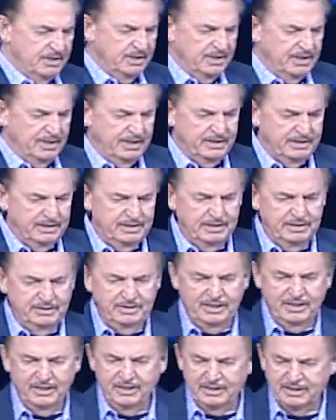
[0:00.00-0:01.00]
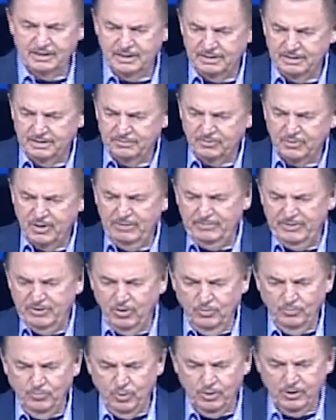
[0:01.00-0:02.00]
and, and there, and the, great big
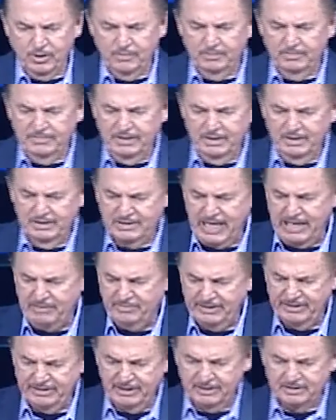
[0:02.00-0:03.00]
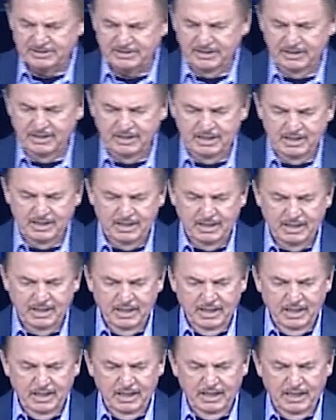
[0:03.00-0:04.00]
old boy came in there and said,
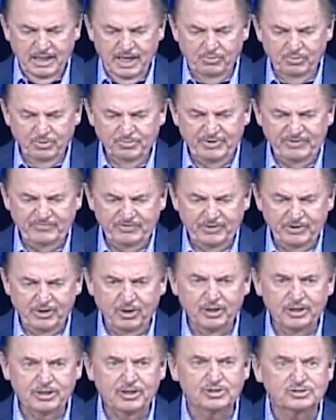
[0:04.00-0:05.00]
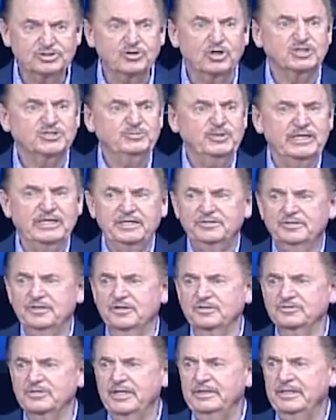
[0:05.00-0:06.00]
I want to be filled with the Holy Ghost. Start speaking in
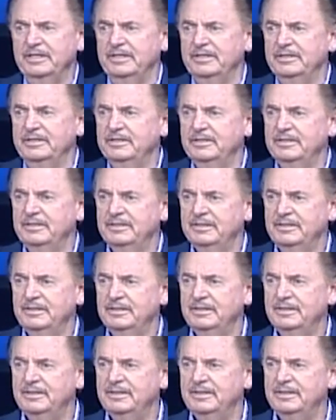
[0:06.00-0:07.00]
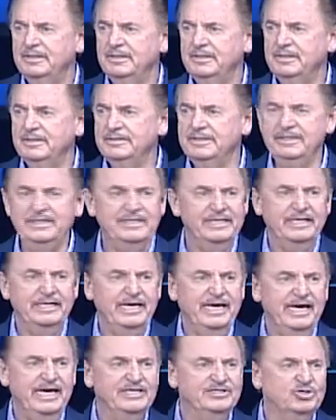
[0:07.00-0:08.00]
tongues right then. Didn't he lay
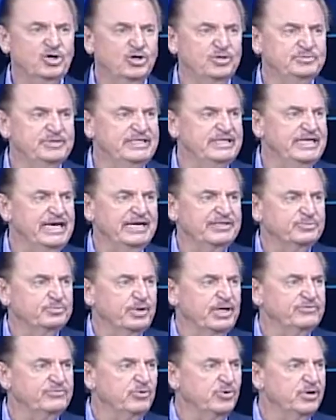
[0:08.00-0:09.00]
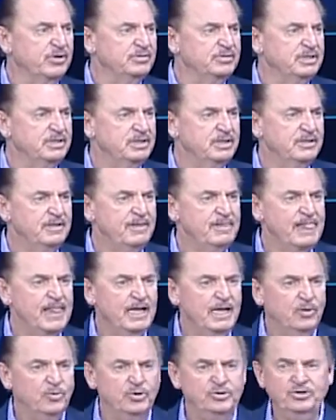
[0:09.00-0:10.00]
hands on him? Didn't he have to pray for him?
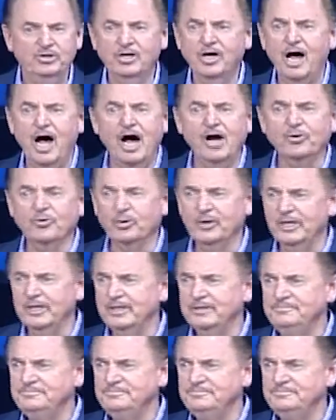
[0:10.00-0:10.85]
When you're hungry,